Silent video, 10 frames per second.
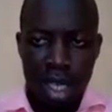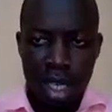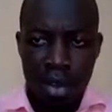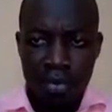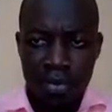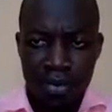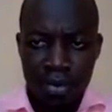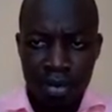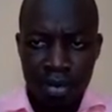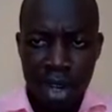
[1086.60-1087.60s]
if
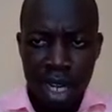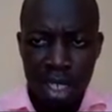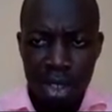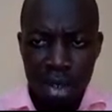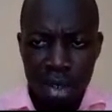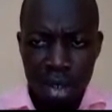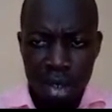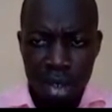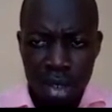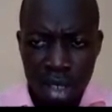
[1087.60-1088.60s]
function,